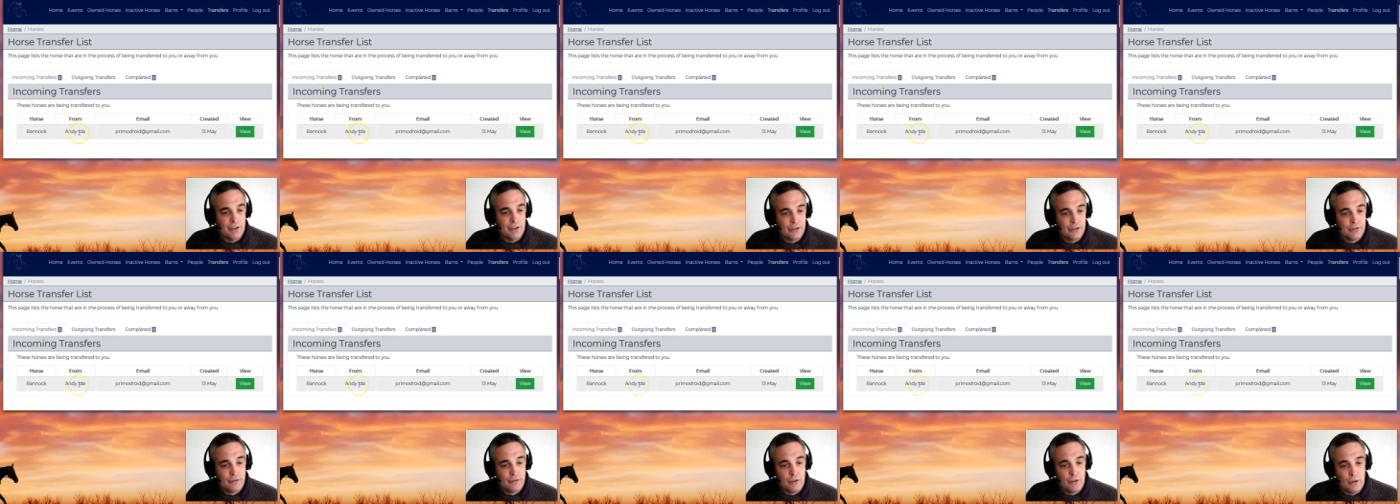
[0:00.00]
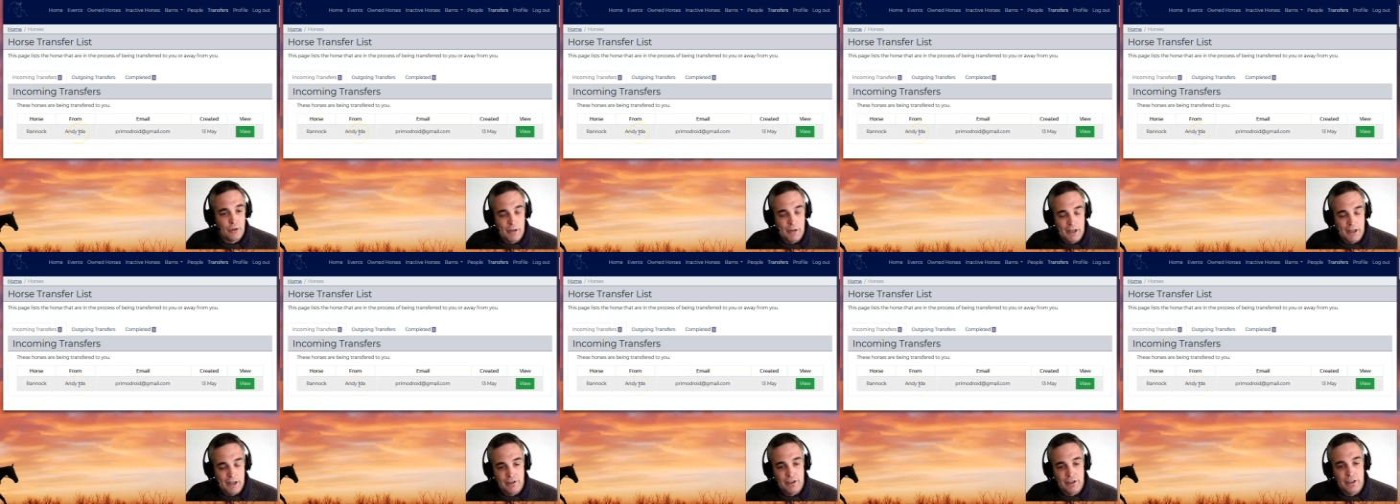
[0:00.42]
and it's from
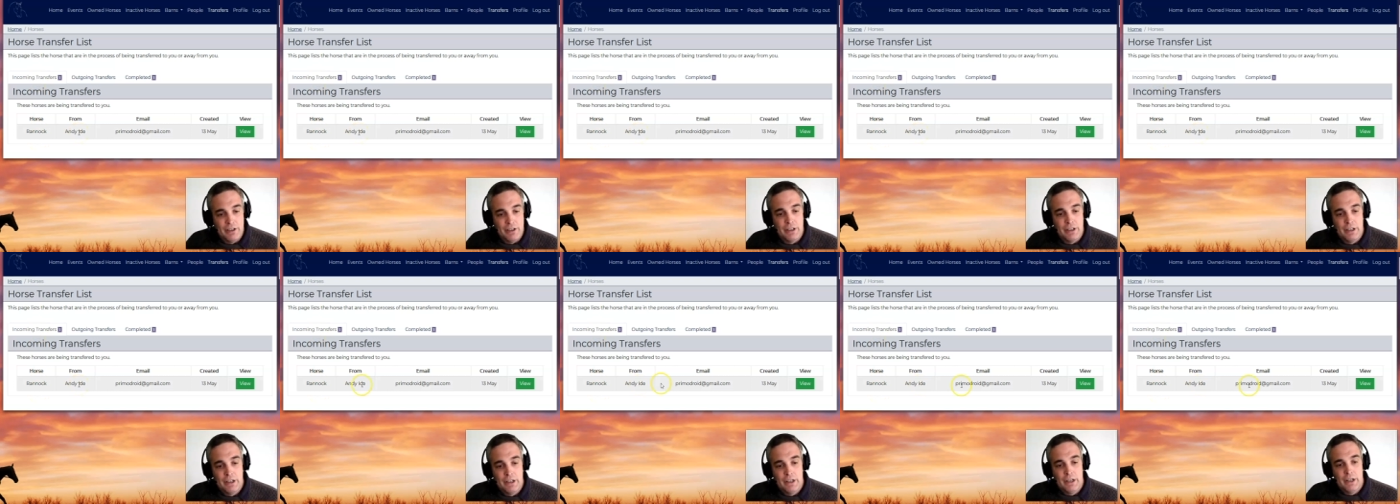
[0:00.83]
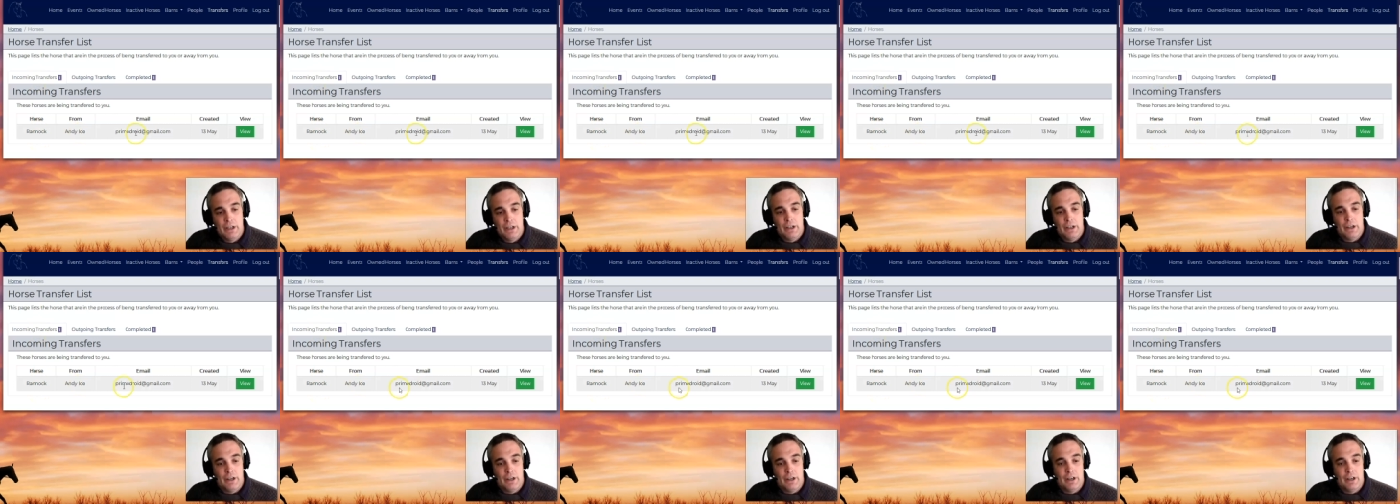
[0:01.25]
Andy.
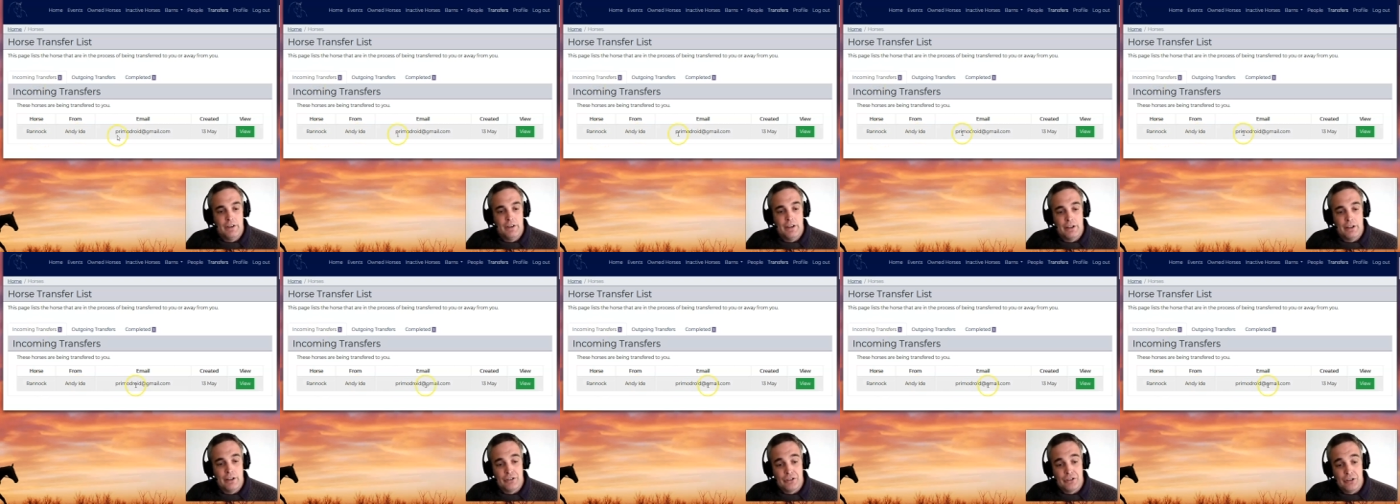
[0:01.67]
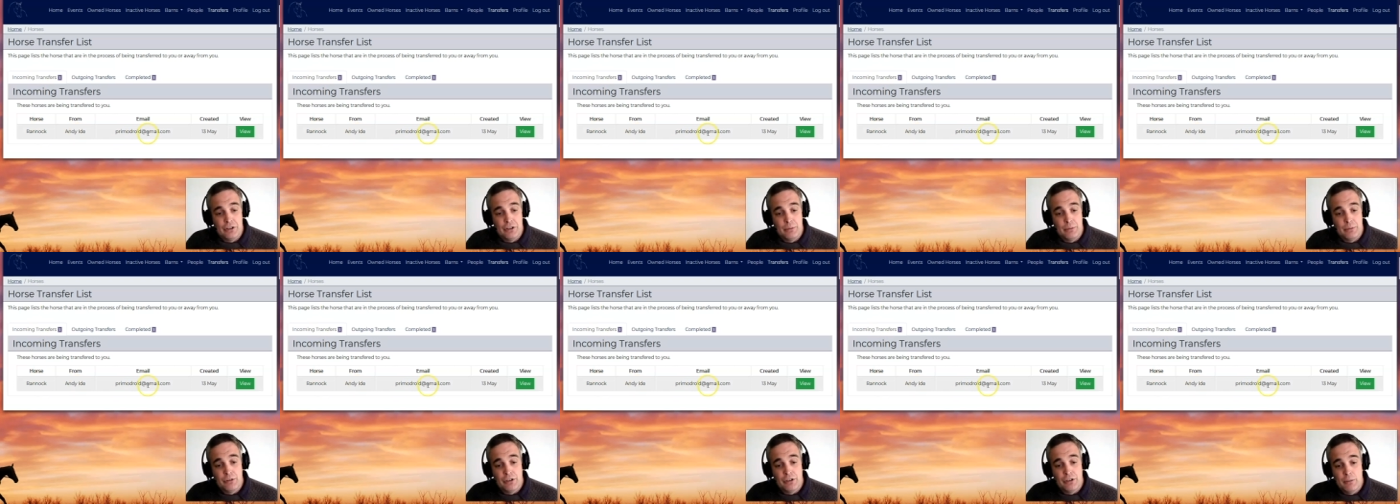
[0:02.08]
Uh, that's
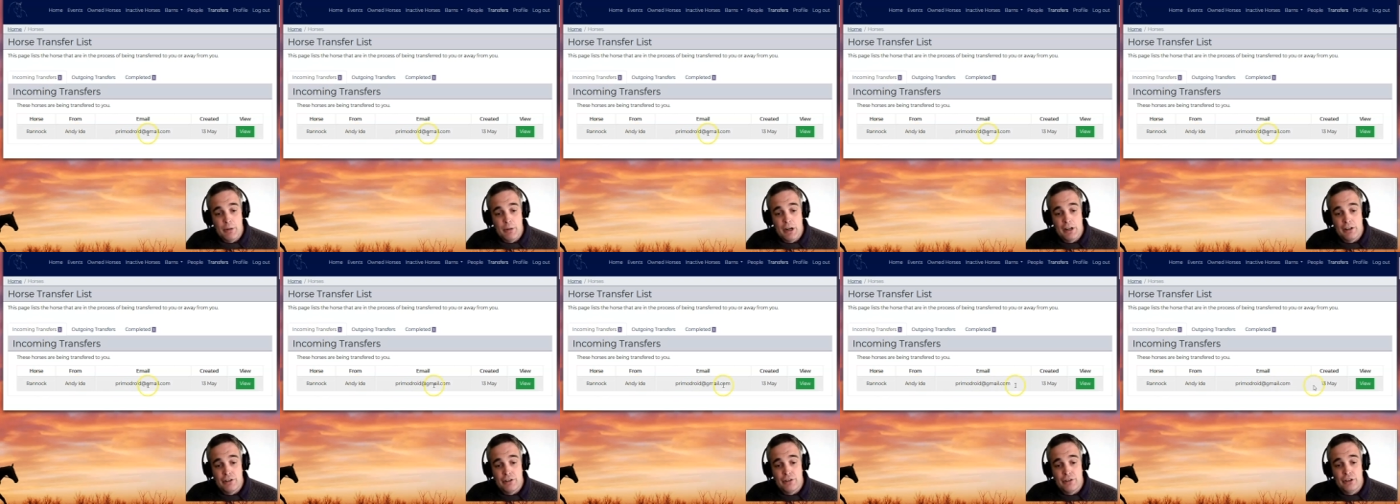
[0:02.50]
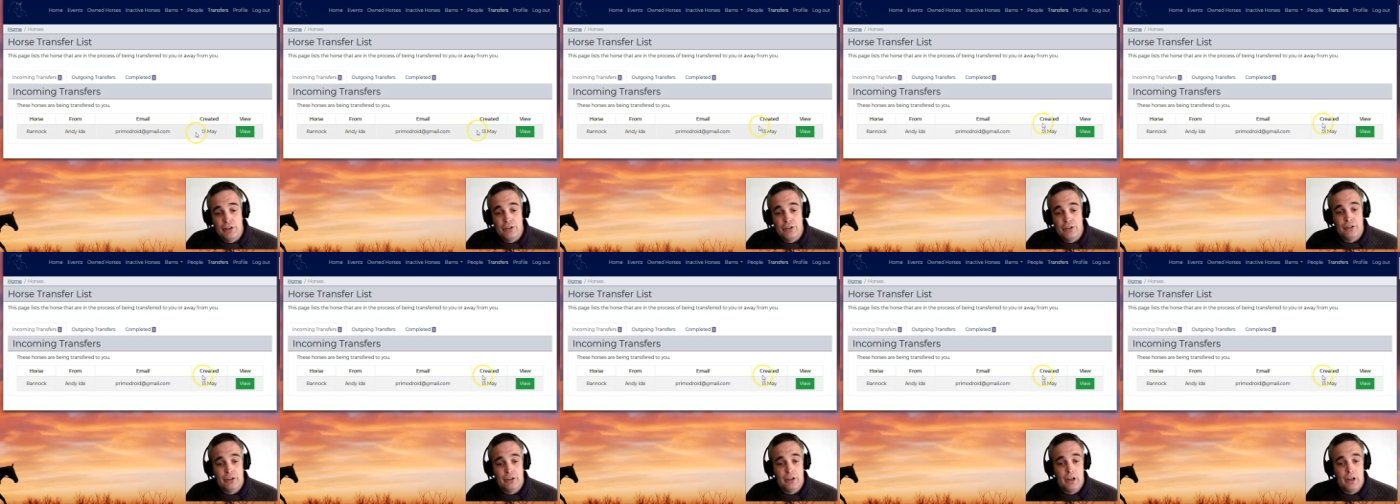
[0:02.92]
Tim's email
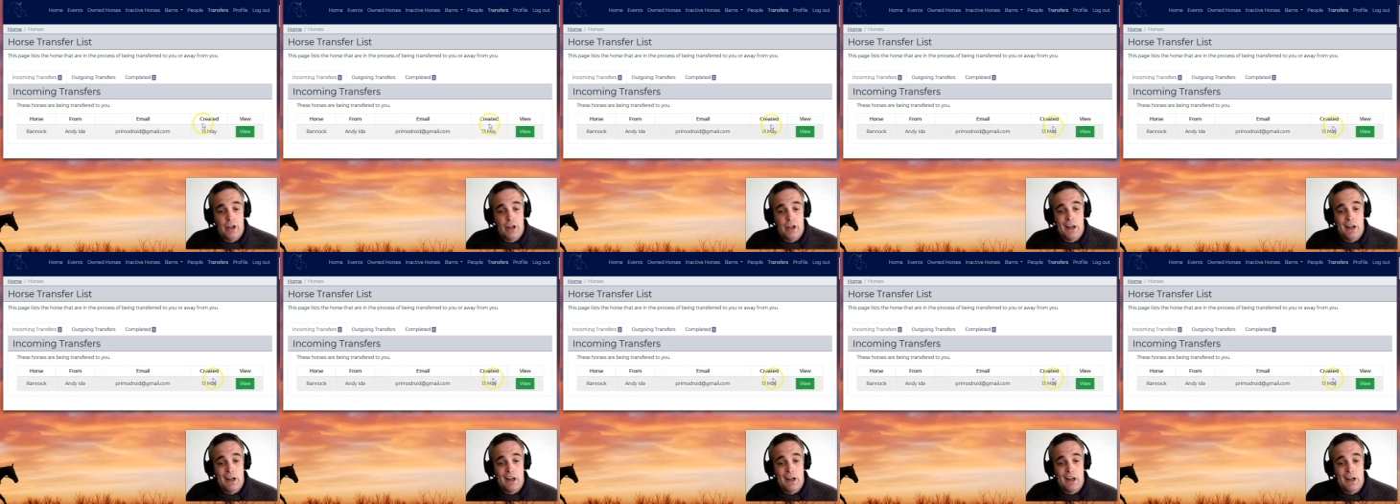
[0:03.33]
address.